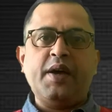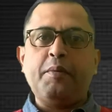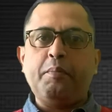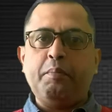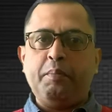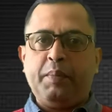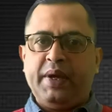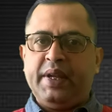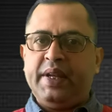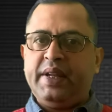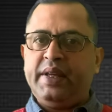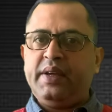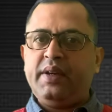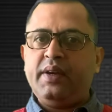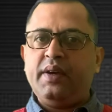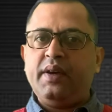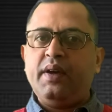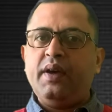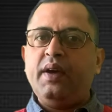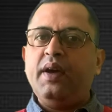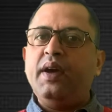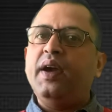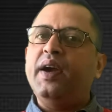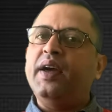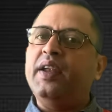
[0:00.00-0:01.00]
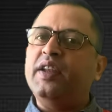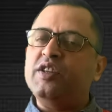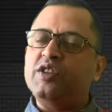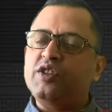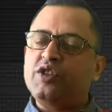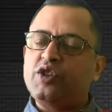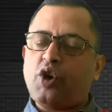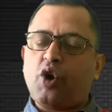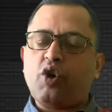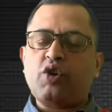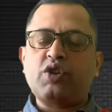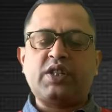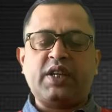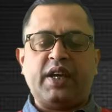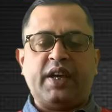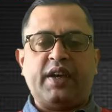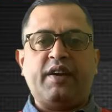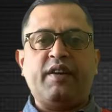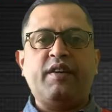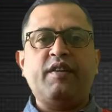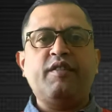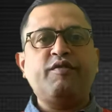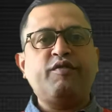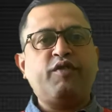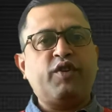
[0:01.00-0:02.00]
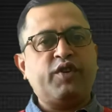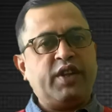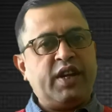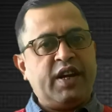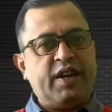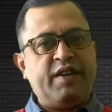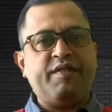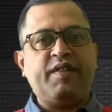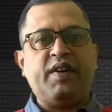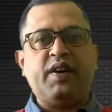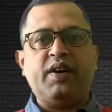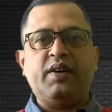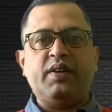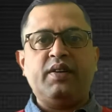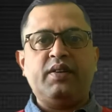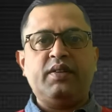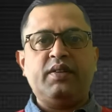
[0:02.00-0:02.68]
meaning it is toxic for the liver.